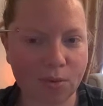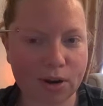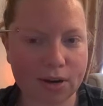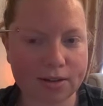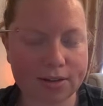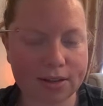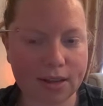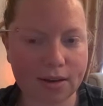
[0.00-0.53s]

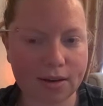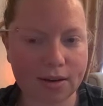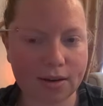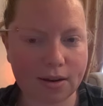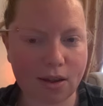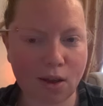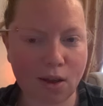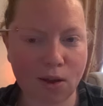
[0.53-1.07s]
Press
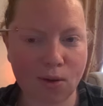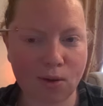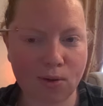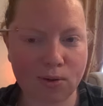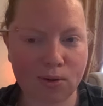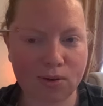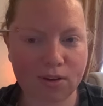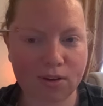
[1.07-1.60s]
in,
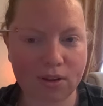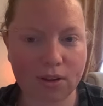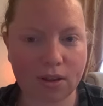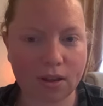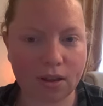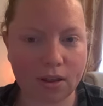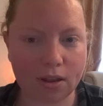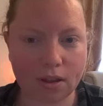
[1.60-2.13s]
hold,
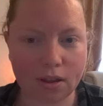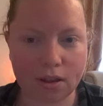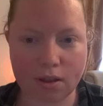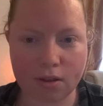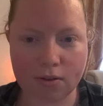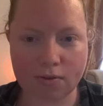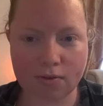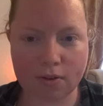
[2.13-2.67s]

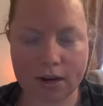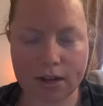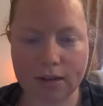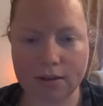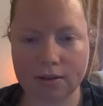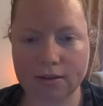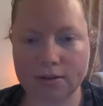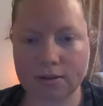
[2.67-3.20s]

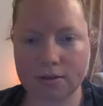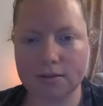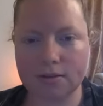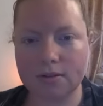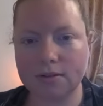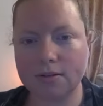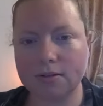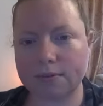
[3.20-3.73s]
release.
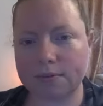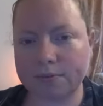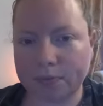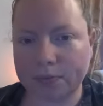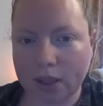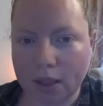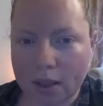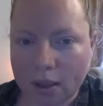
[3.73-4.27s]

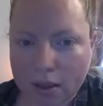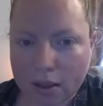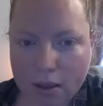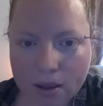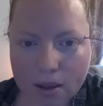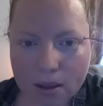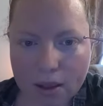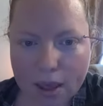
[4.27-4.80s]

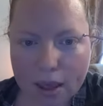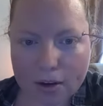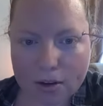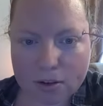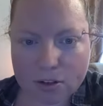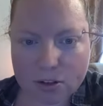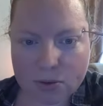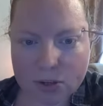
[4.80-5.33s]

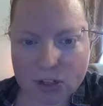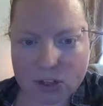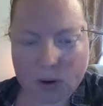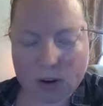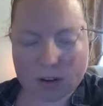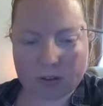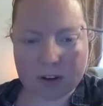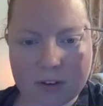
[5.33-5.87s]
Again, do each
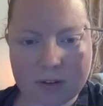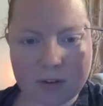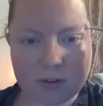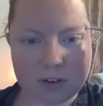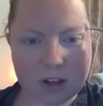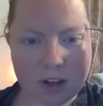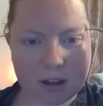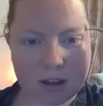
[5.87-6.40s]
one or
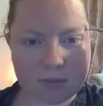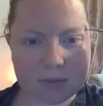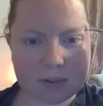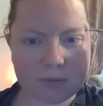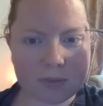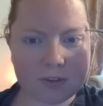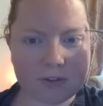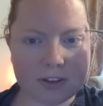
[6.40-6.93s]
4
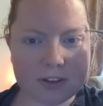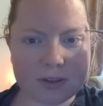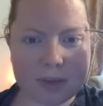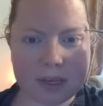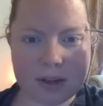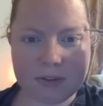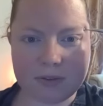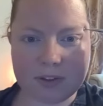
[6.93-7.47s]
times, but for the
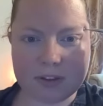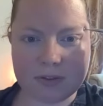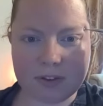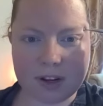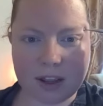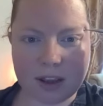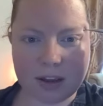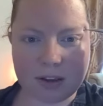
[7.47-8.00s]
speed of this
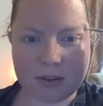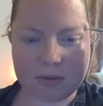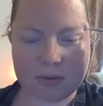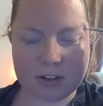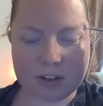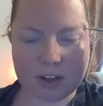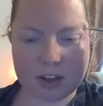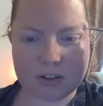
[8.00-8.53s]
video, I'm
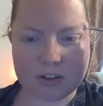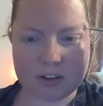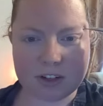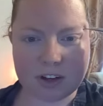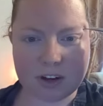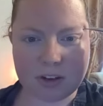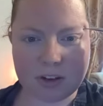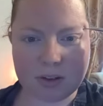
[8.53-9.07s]
just going to
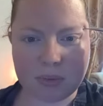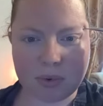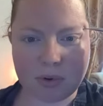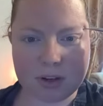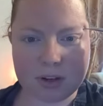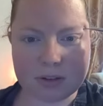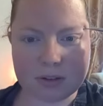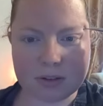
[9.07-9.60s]
show you the
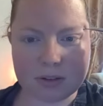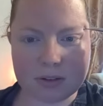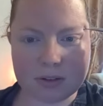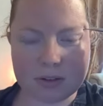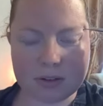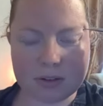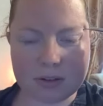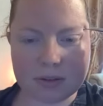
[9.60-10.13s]

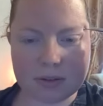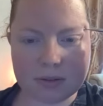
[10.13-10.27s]
points.